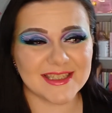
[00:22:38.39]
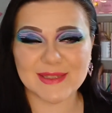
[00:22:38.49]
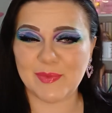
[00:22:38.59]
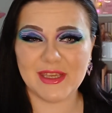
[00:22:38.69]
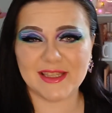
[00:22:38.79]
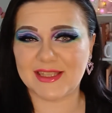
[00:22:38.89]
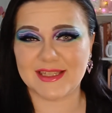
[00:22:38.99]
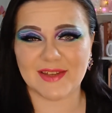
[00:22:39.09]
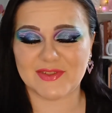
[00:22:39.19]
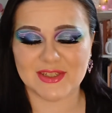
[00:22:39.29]
speak this
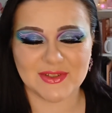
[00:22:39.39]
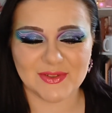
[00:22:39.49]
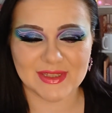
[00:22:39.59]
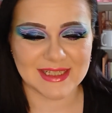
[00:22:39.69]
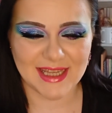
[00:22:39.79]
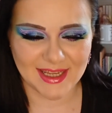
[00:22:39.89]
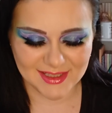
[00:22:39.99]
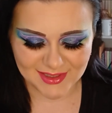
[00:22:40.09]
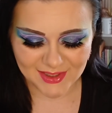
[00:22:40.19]
afternoon today.